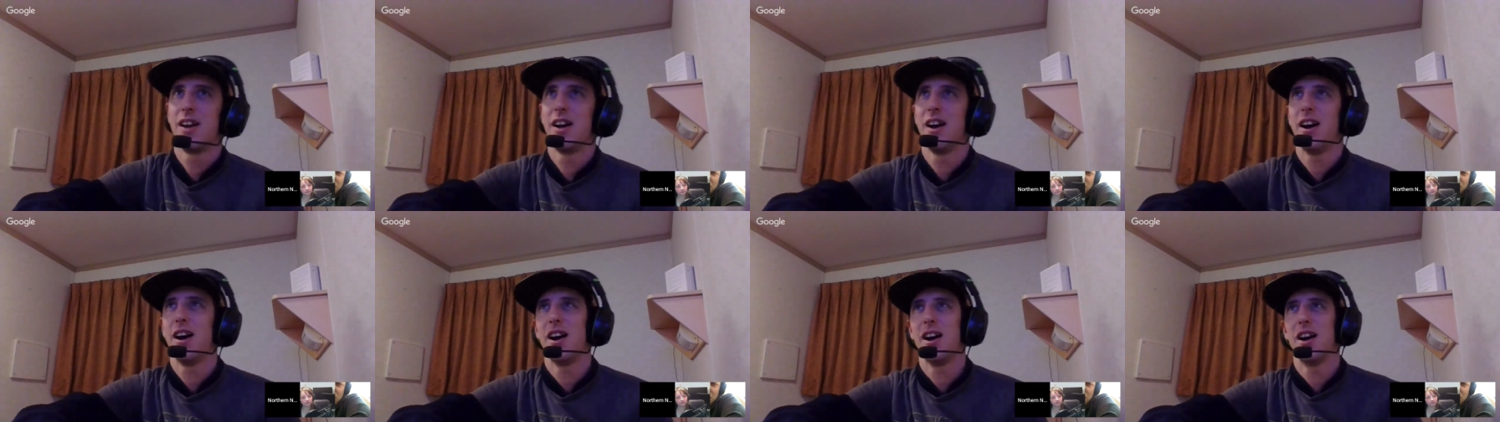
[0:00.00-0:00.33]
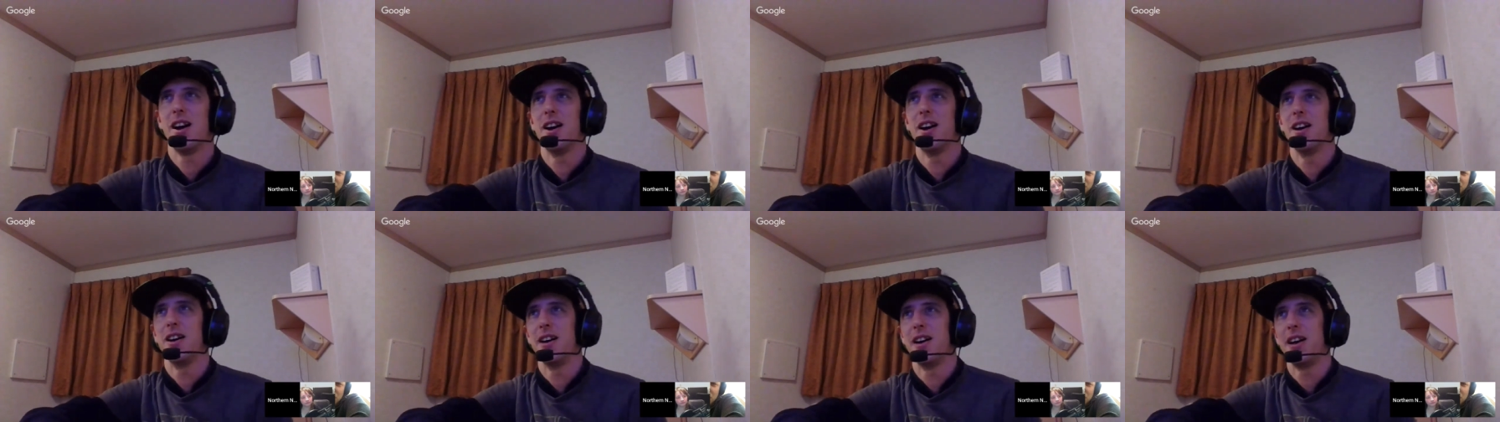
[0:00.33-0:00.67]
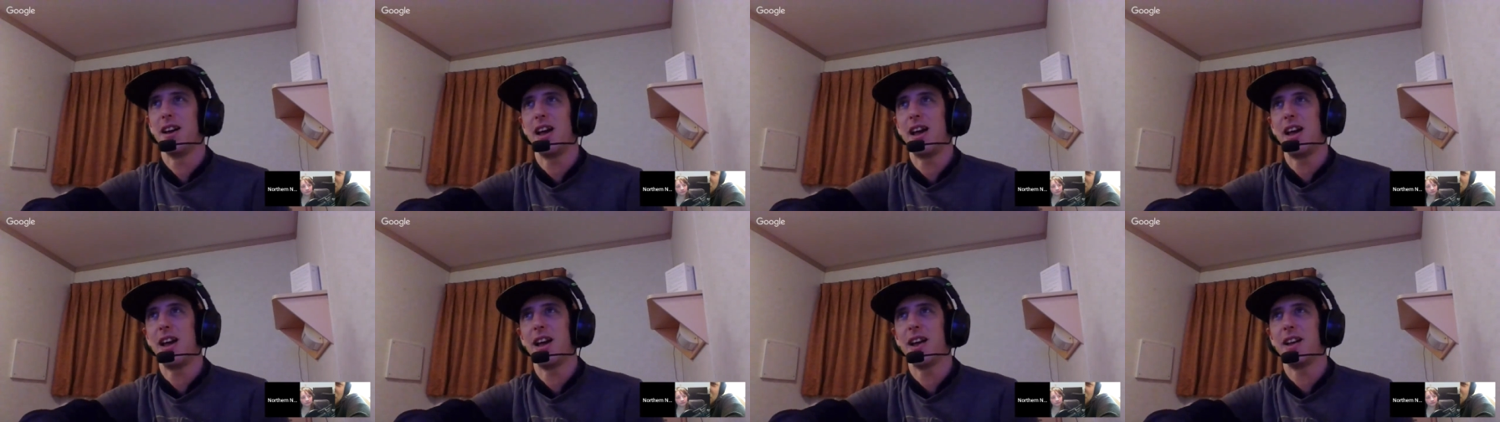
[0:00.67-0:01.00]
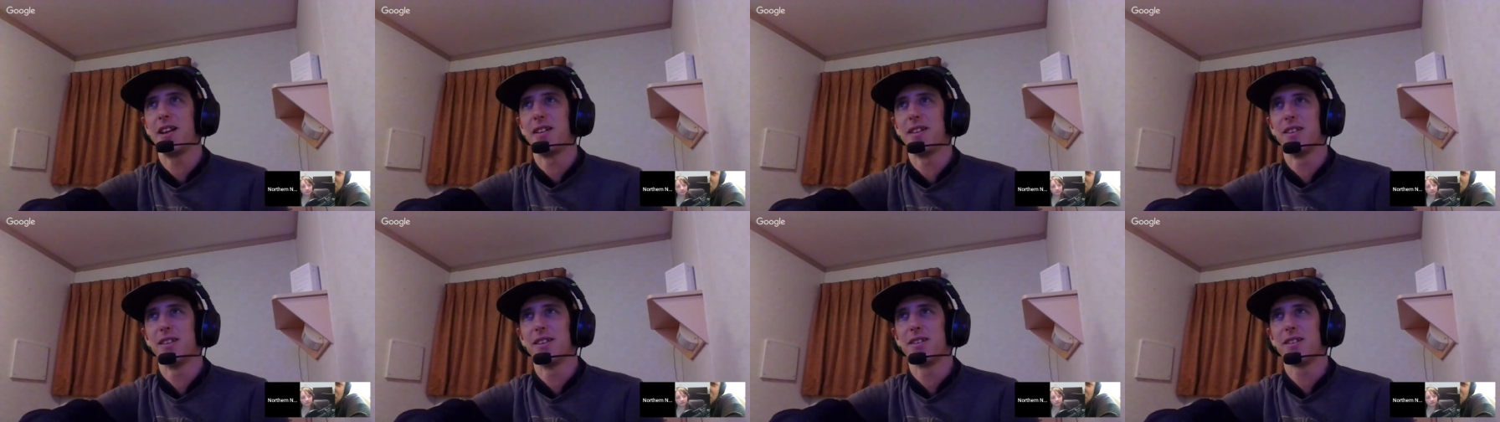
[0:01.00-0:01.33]

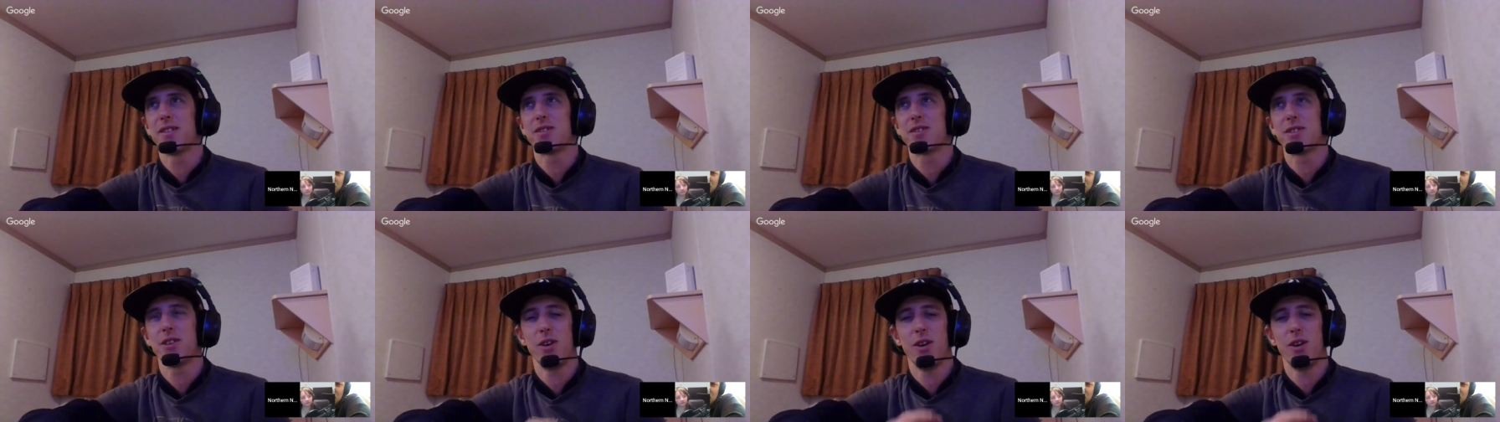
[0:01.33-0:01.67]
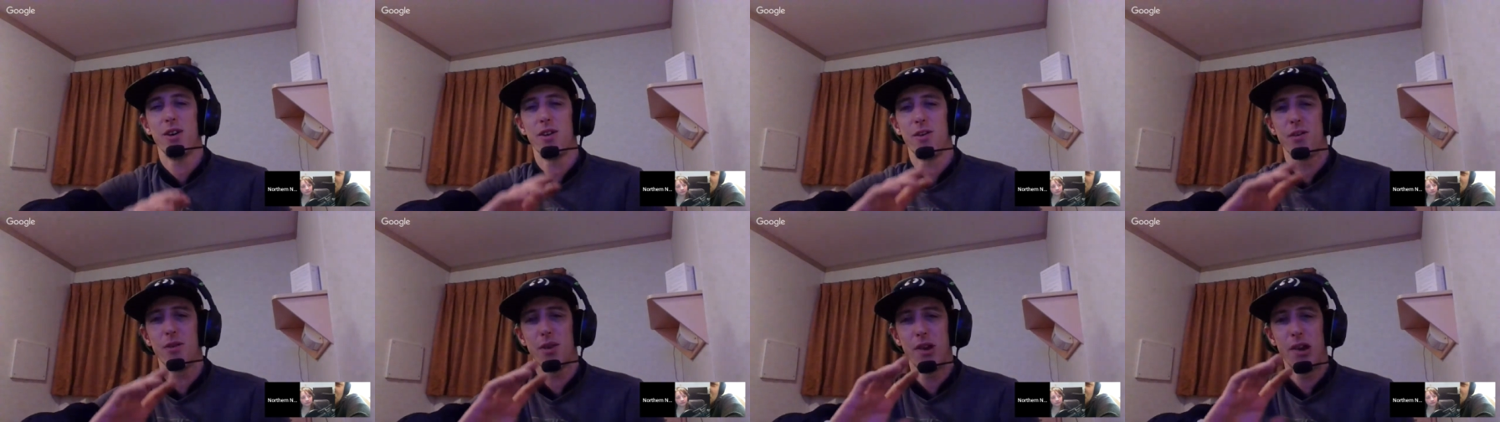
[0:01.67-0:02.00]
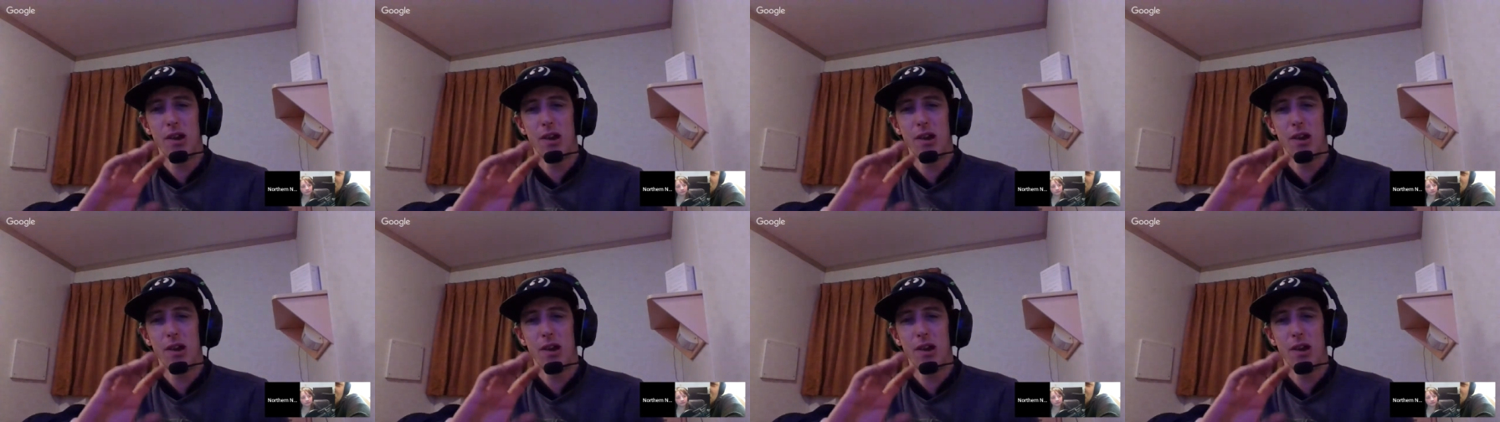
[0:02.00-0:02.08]
And so